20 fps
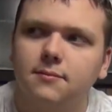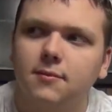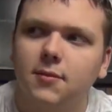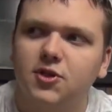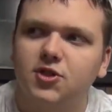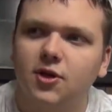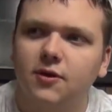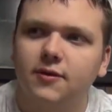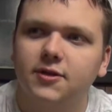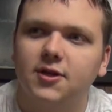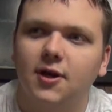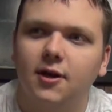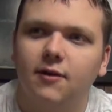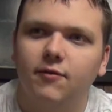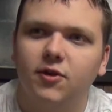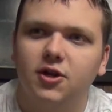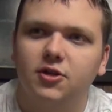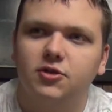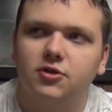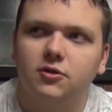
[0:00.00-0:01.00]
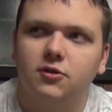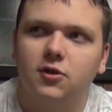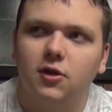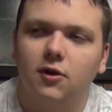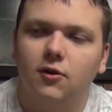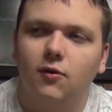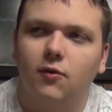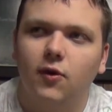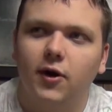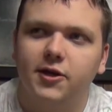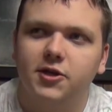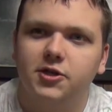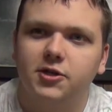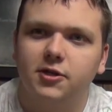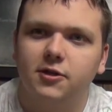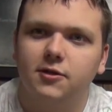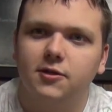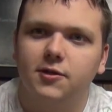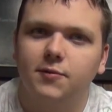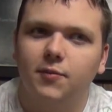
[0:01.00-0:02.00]
That's always kind of an interesting
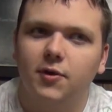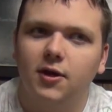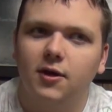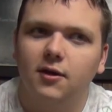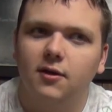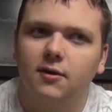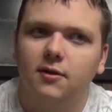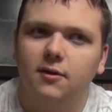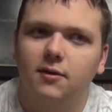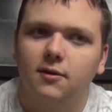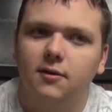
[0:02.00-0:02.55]
question to me.